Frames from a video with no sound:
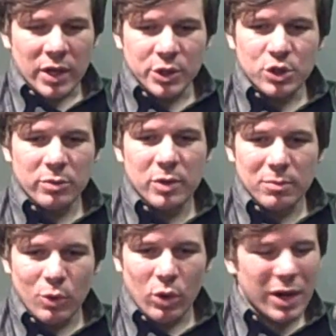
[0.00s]

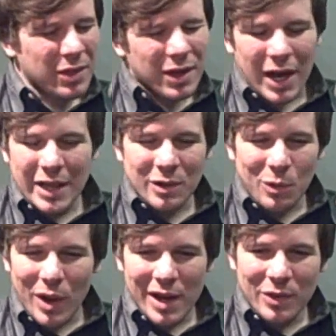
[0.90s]
contribute more, and I think
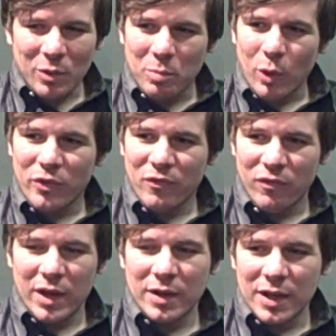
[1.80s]
either way they're
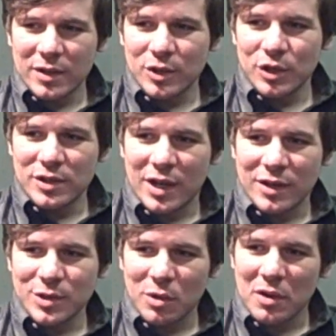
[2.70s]
both in good
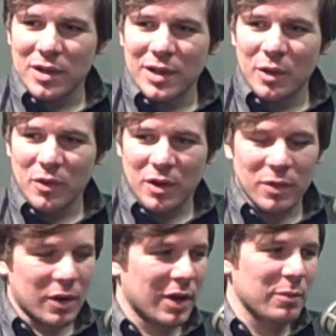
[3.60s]
territory.
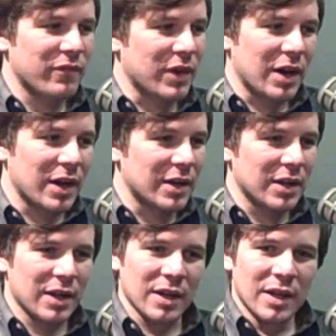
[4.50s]
They're going to be
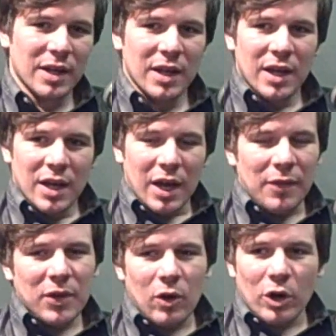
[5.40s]
fine, and
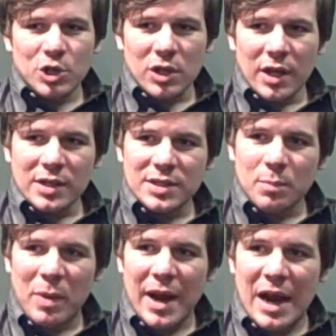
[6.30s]
I think
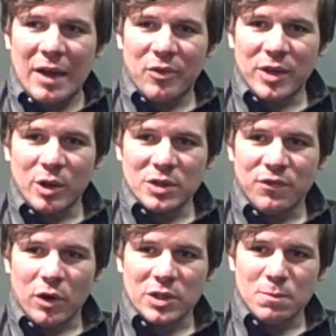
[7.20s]
Archuleta's path, as
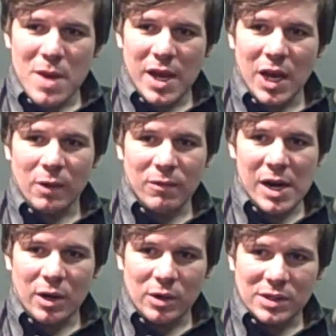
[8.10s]
far as making a
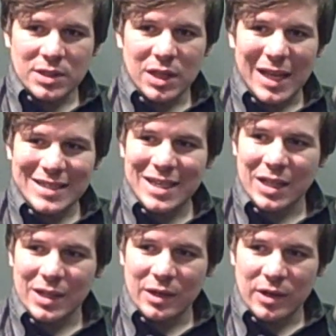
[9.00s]
record, is less
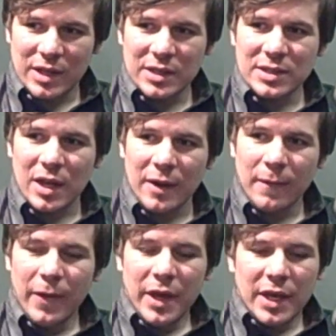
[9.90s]
clear, and he's
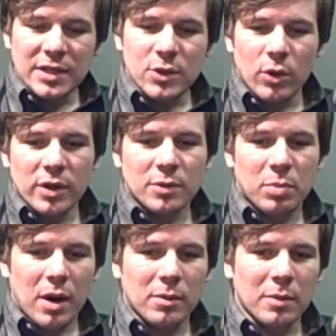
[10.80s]
going to
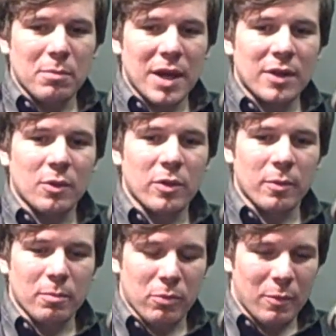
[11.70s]
probably make
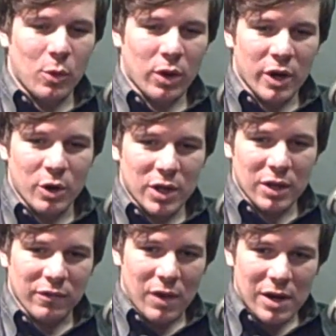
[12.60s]
the more
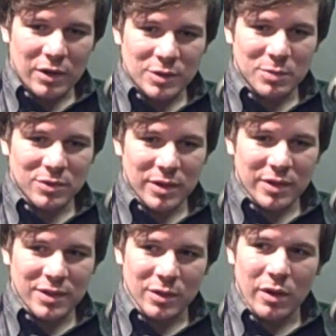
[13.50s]
hokey of records
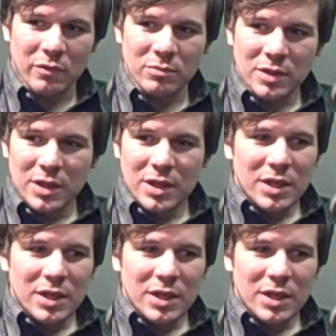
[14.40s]
between the two of them,